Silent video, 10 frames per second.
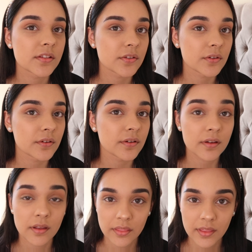so
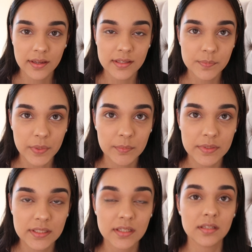that is
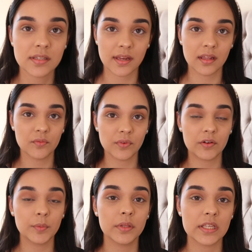pigmented. I'm
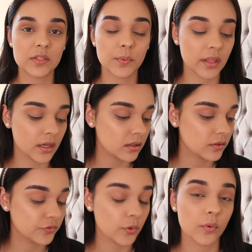very pleased with that
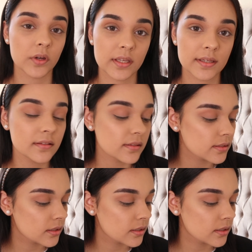for what it is.